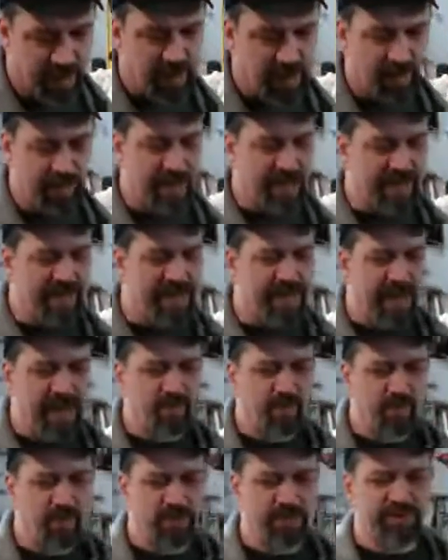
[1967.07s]
I
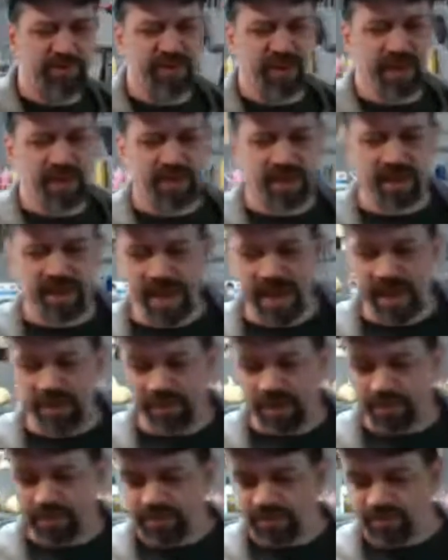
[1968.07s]
had
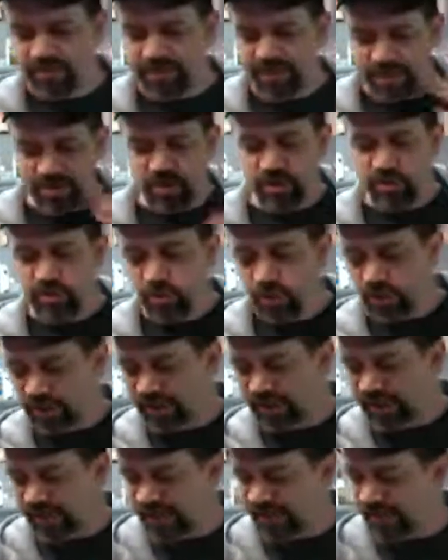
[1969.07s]
my beard very short
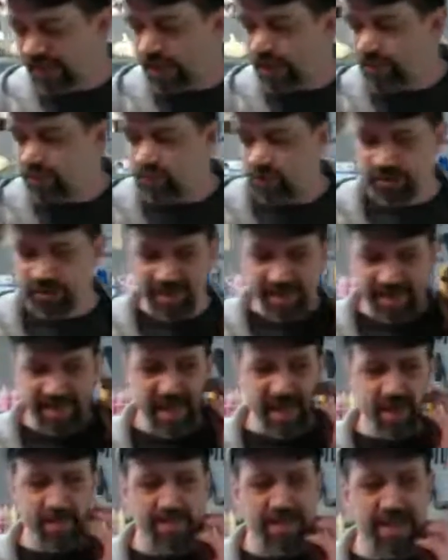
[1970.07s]
at that time, so it did
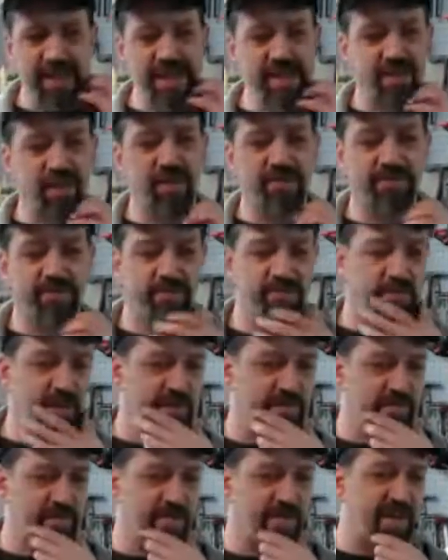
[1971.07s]
kind of peel off of my
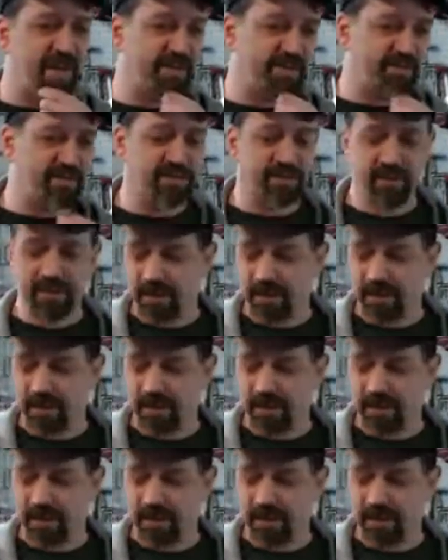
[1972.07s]
face.